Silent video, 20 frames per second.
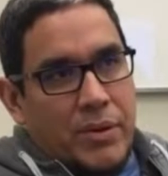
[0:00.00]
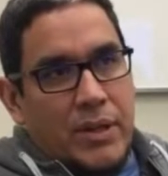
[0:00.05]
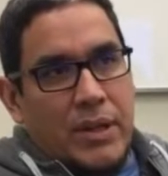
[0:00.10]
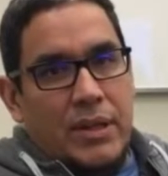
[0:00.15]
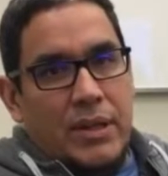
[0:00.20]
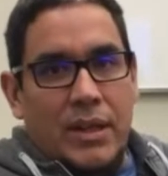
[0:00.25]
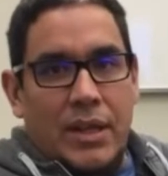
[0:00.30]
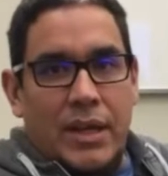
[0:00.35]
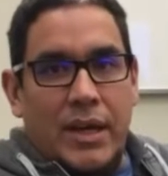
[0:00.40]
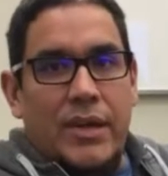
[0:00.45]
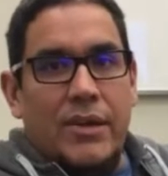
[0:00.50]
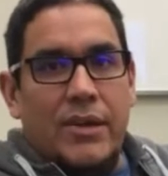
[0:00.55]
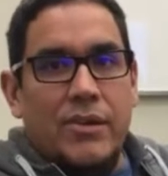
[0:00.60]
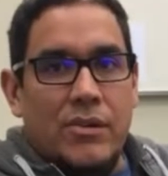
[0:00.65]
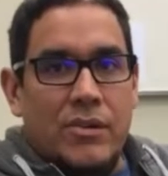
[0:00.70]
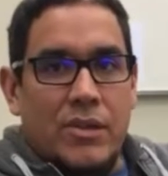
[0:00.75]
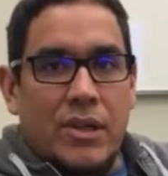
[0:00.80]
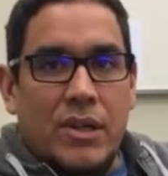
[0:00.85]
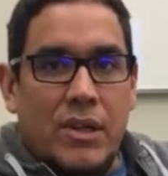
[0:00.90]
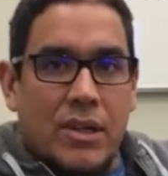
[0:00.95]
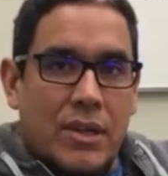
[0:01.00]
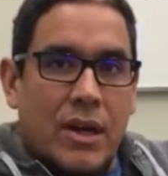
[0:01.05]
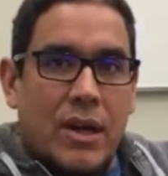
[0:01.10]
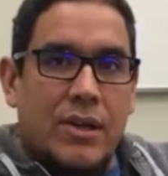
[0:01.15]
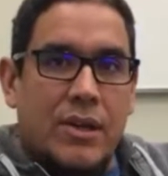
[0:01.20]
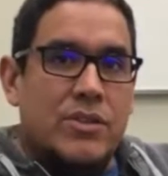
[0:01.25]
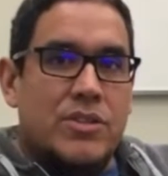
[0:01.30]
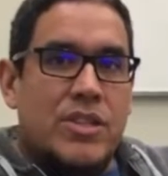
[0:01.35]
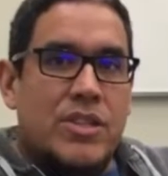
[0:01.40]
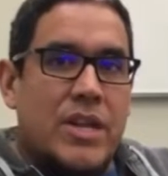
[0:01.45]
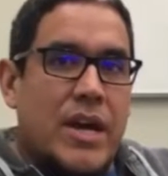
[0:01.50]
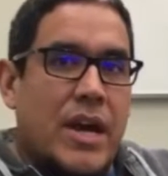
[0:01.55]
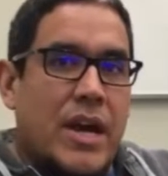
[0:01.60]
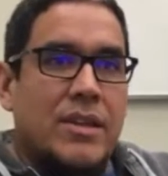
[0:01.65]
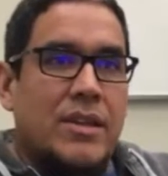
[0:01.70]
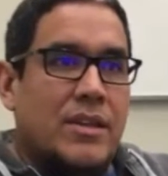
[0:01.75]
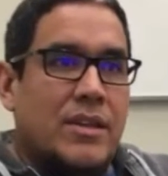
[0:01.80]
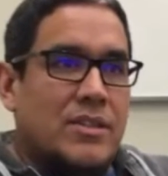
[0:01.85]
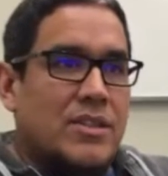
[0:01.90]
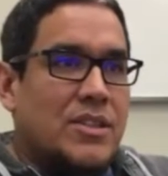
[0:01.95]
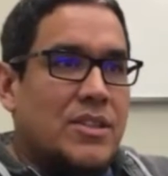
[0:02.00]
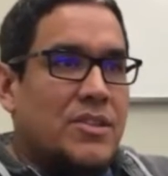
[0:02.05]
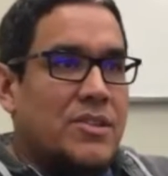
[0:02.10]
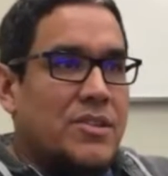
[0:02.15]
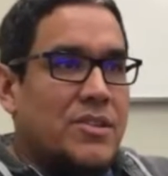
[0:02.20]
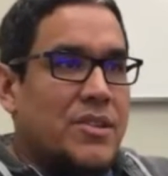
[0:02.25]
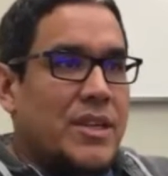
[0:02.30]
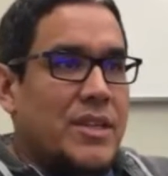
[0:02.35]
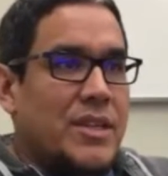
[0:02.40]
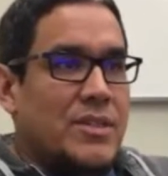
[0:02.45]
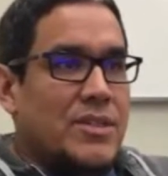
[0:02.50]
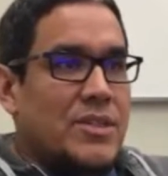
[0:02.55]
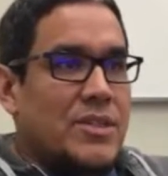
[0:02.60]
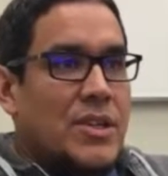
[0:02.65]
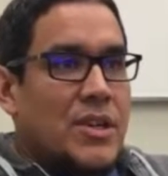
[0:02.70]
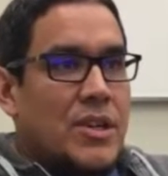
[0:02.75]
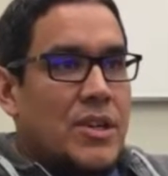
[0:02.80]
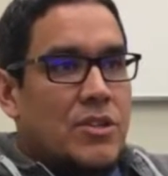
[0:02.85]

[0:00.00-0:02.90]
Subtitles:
and layered understandings and learnings.